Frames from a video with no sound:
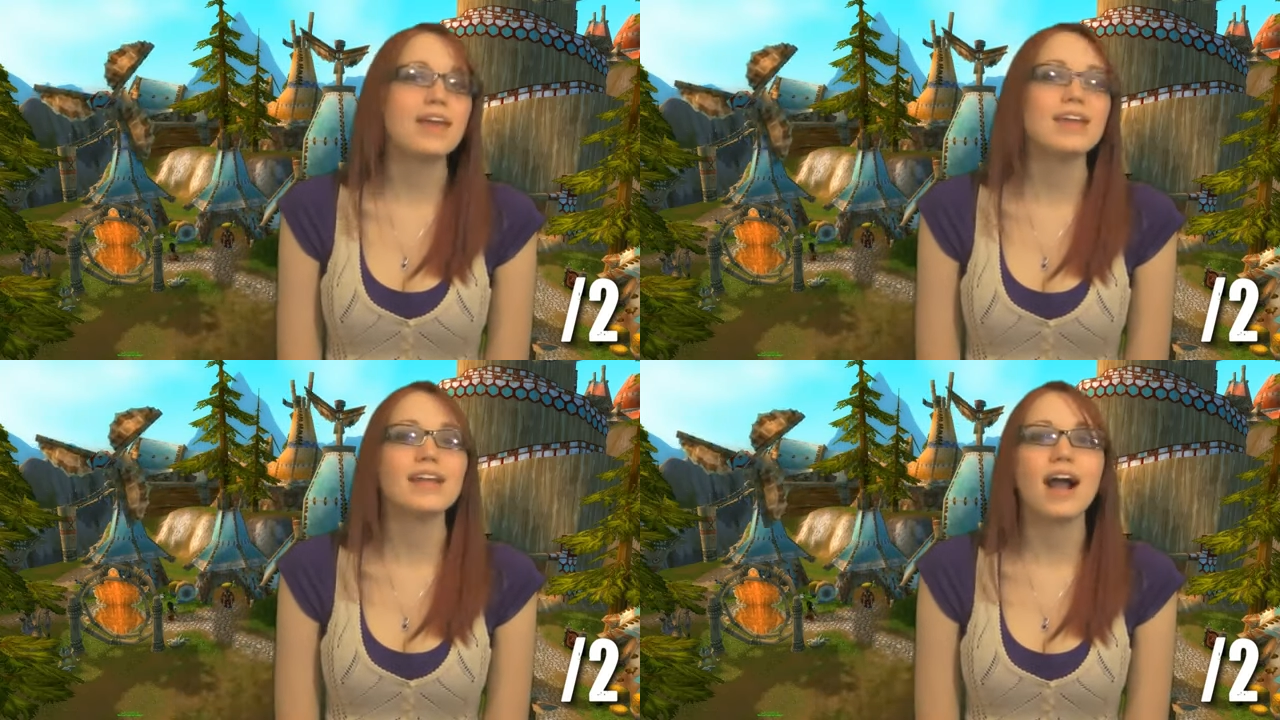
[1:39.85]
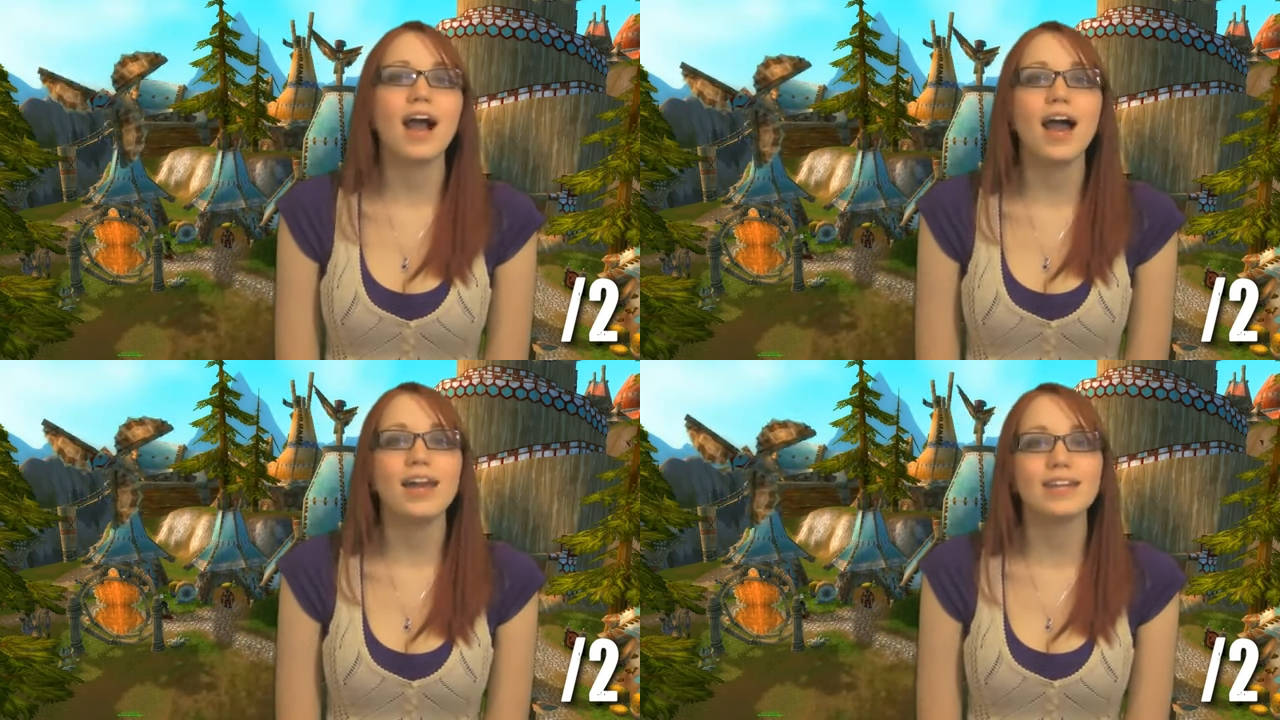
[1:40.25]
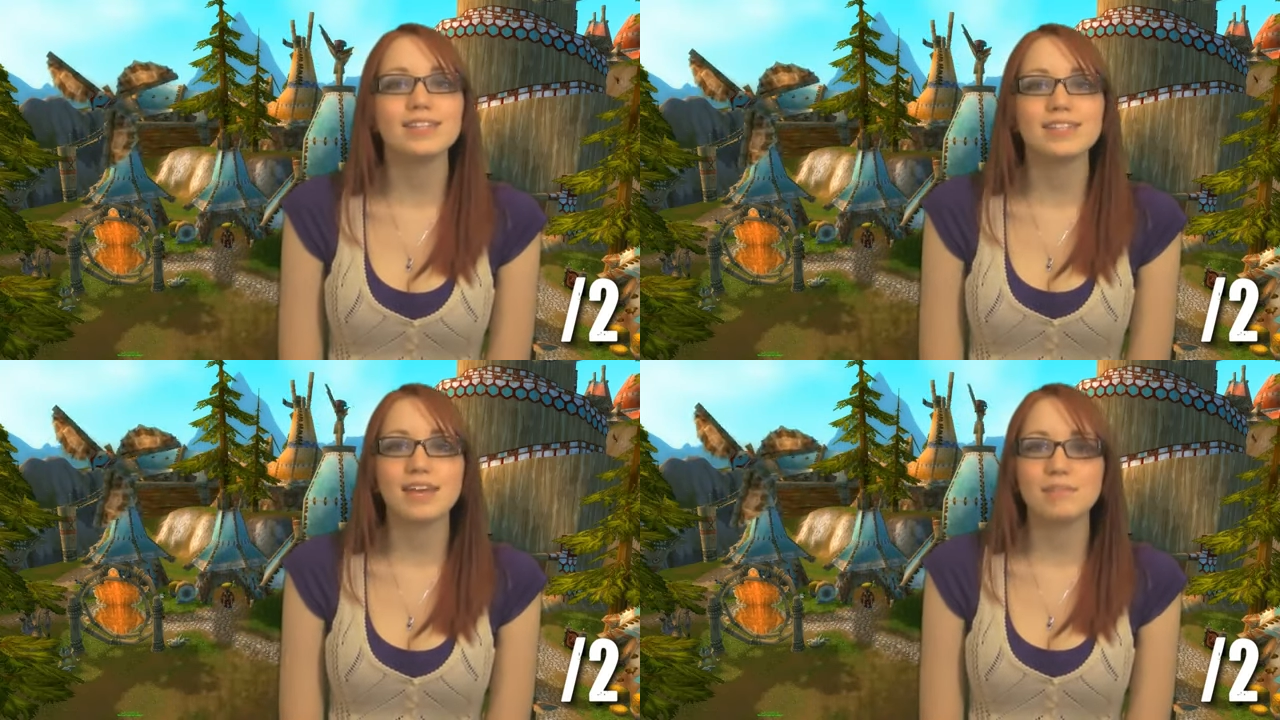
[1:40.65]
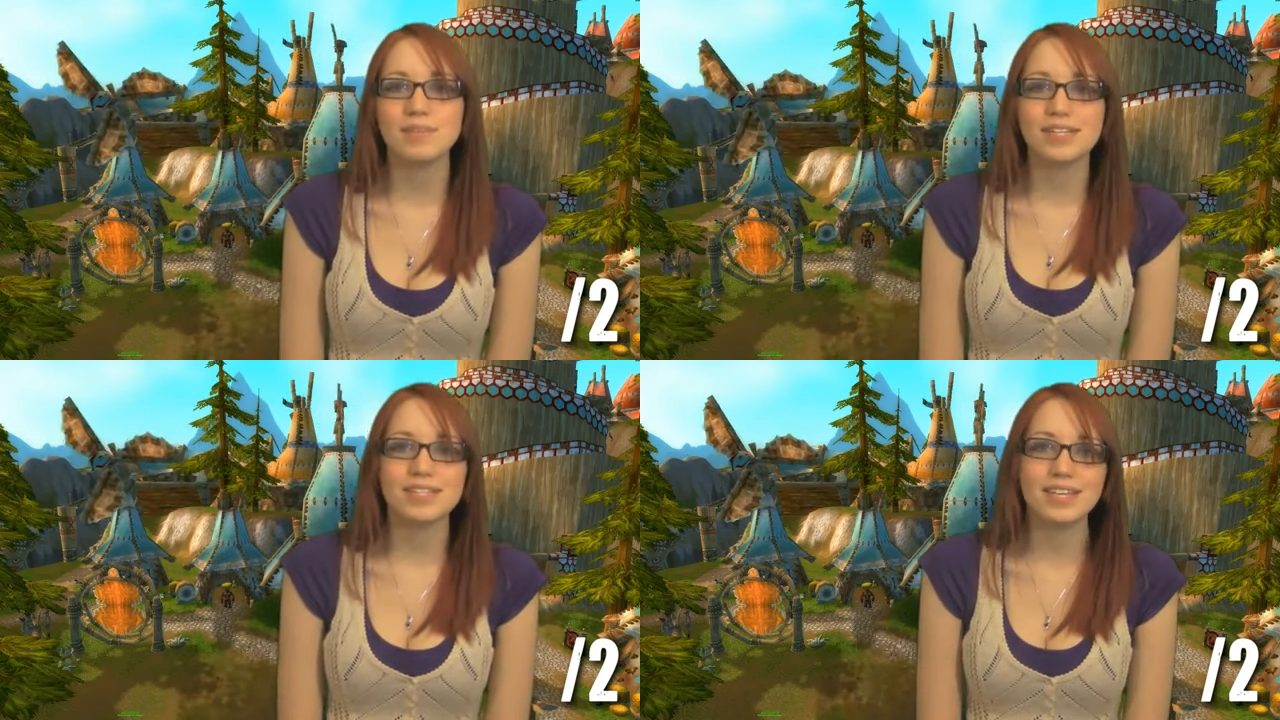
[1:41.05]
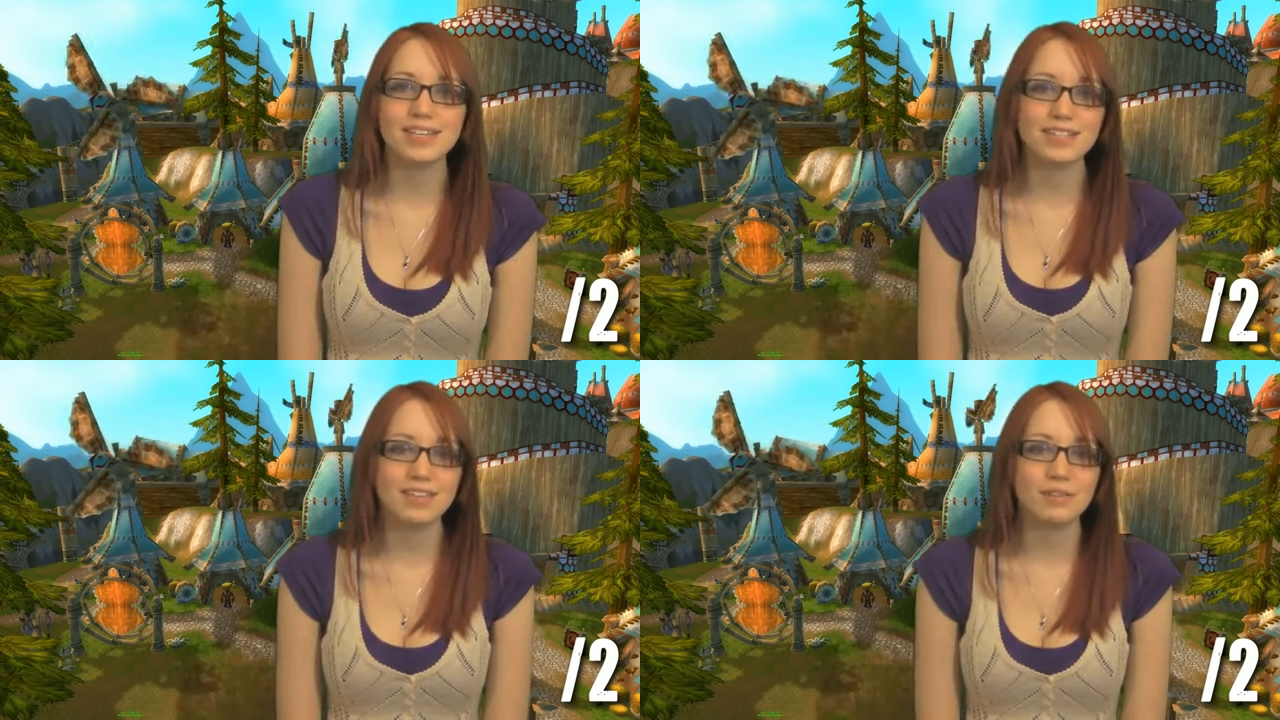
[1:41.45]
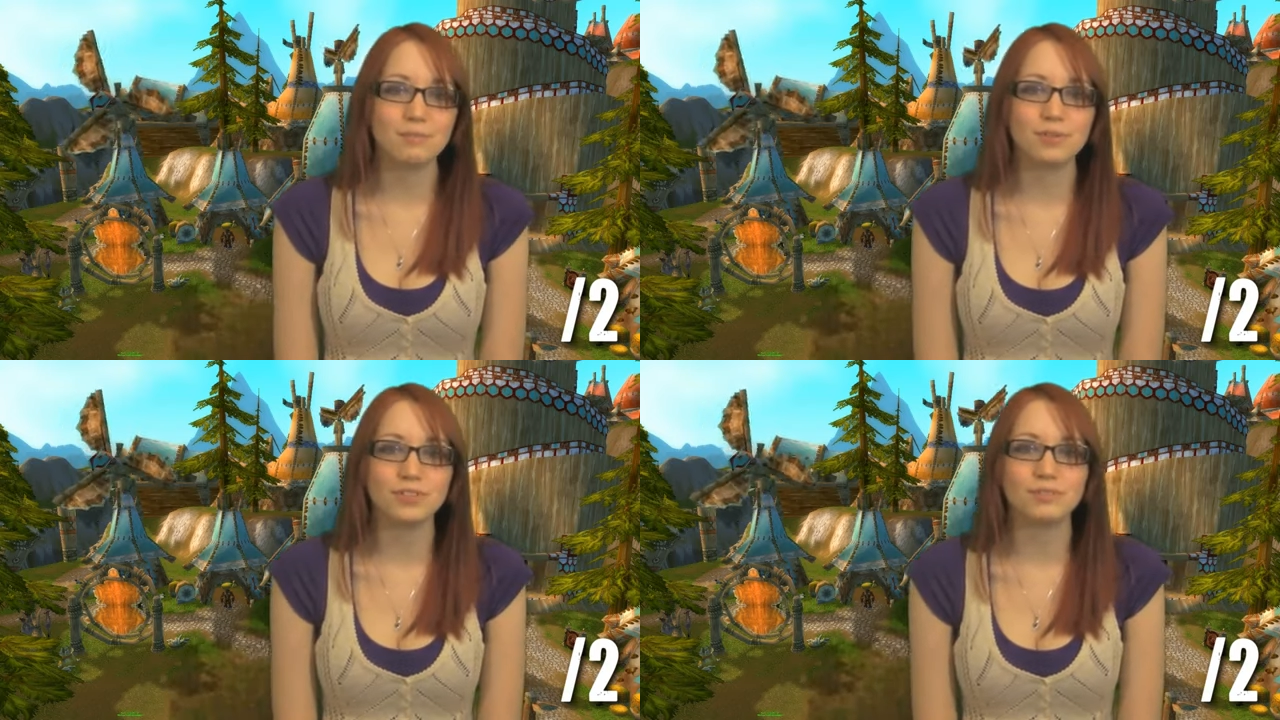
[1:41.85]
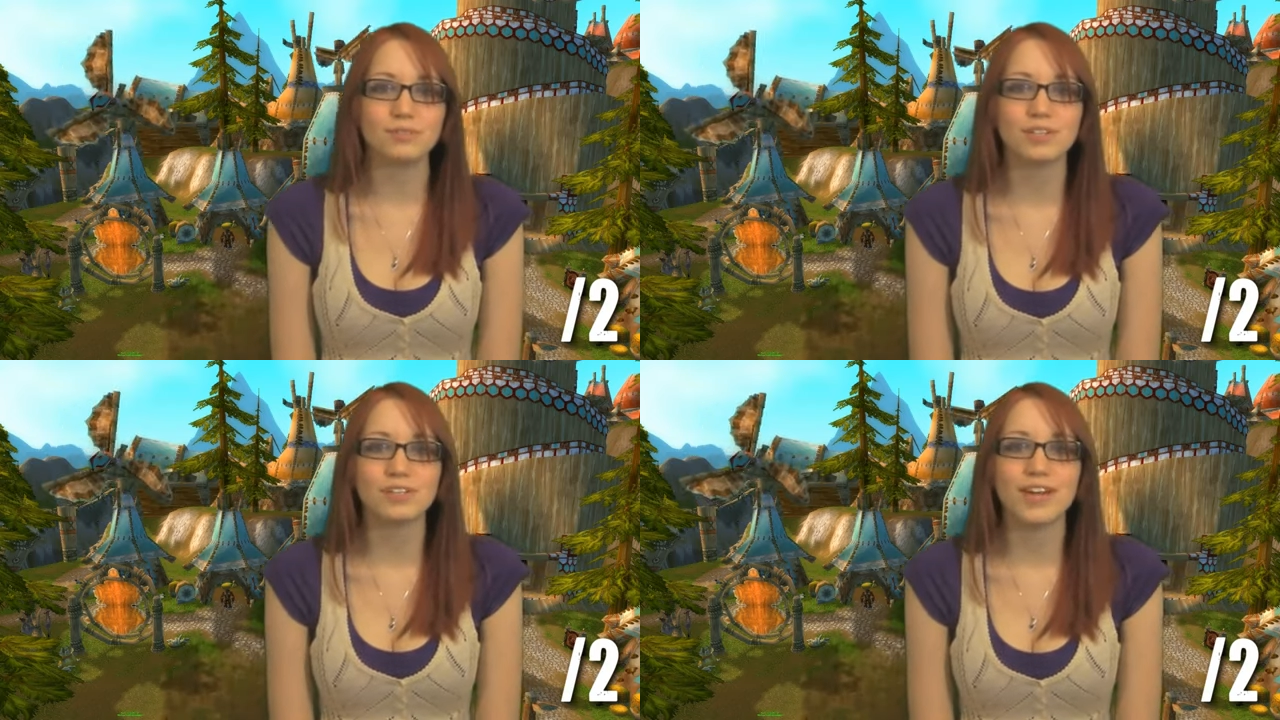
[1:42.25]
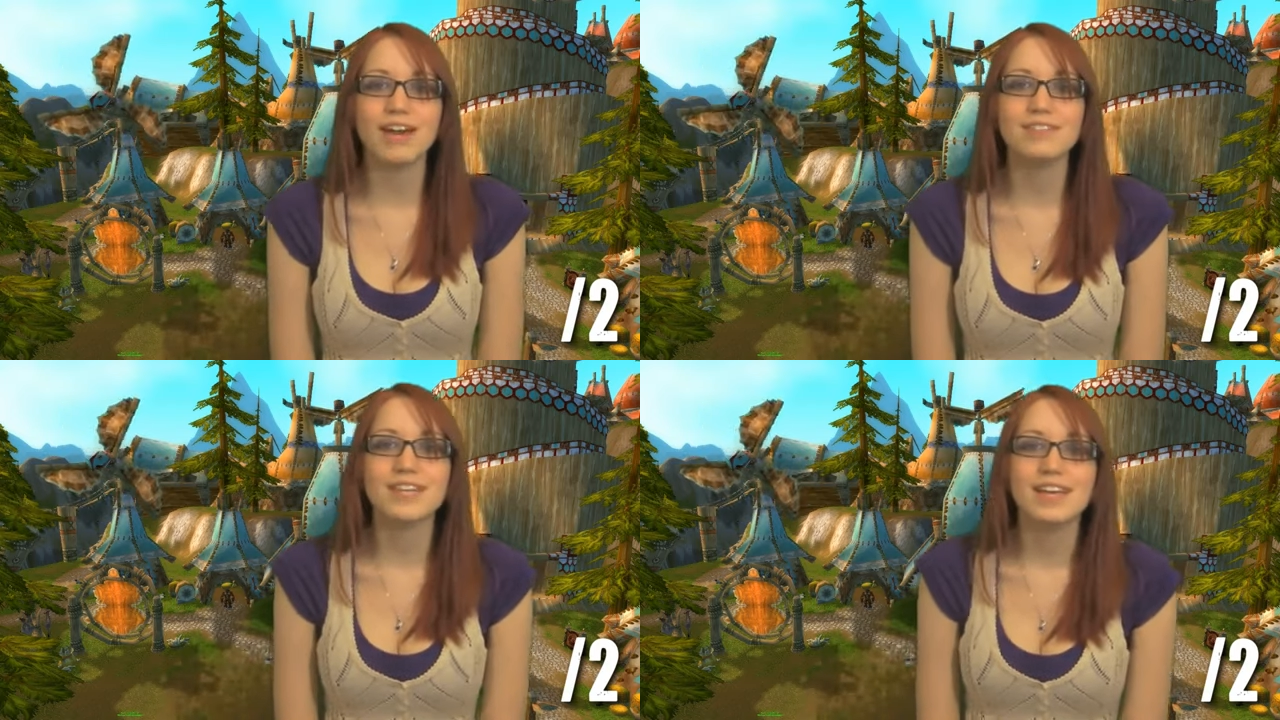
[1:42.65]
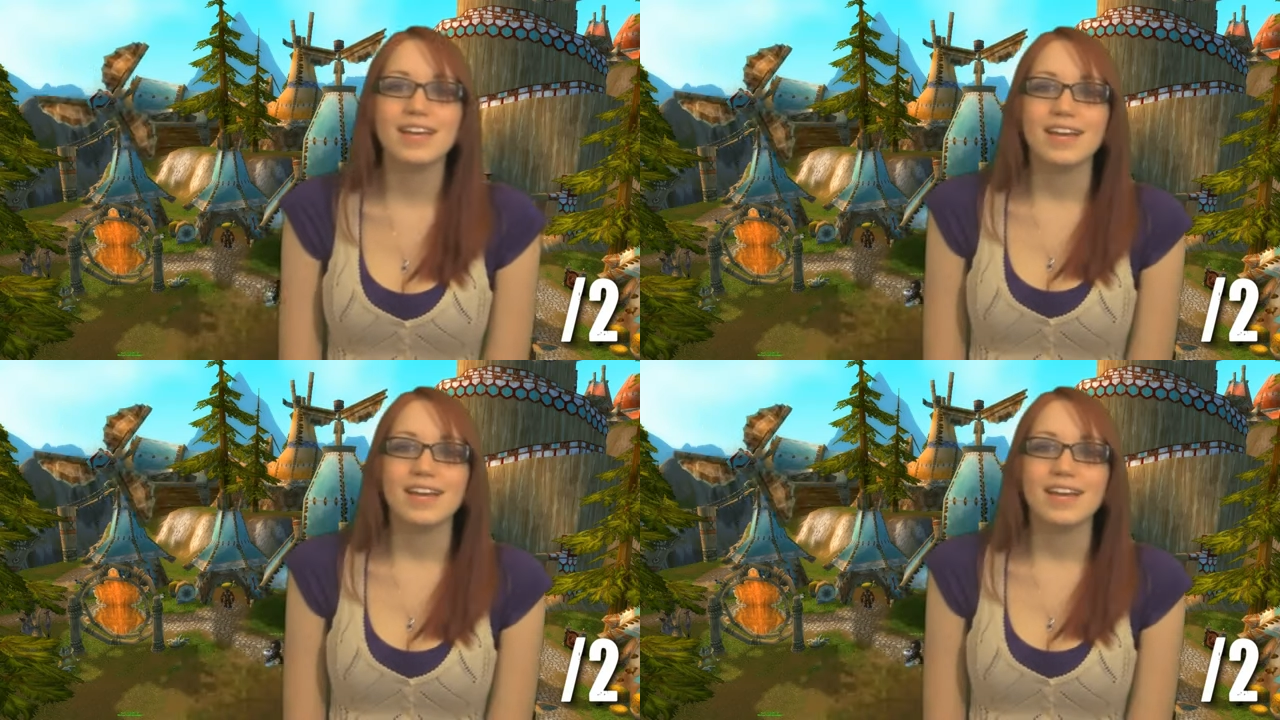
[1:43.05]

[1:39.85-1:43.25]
eight hottest NPCs in the world of Warcraft